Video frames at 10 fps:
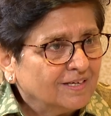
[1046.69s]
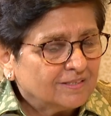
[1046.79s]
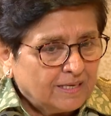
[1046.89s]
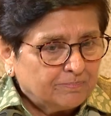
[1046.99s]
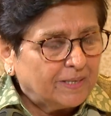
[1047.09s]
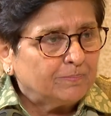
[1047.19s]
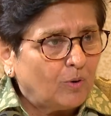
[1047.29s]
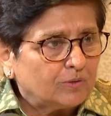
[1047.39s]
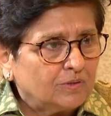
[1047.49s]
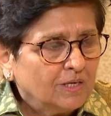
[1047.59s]
Then bring
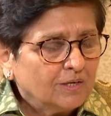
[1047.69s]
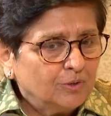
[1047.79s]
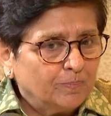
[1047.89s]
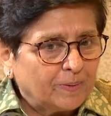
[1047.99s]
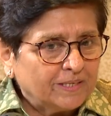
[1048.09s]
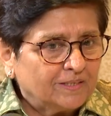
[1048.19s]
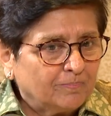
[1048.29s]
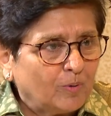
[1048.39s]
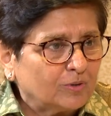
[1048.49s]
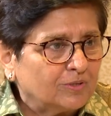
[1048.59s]
both. You bring
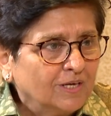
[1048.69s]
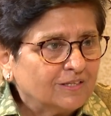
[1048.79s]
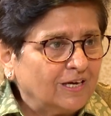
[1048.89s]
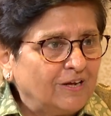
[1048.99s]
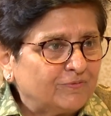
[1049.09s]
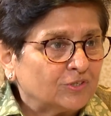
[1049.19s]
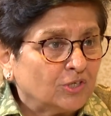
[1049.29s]
the left,